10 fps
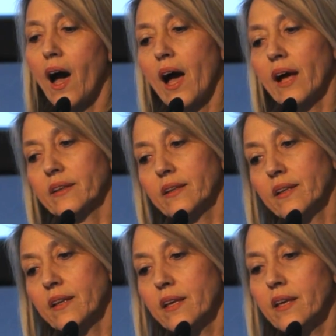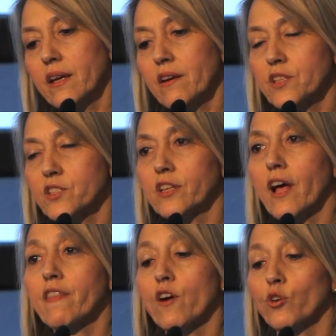And here it's
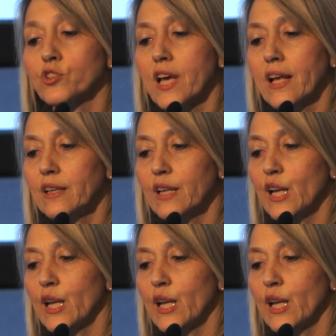another hotel,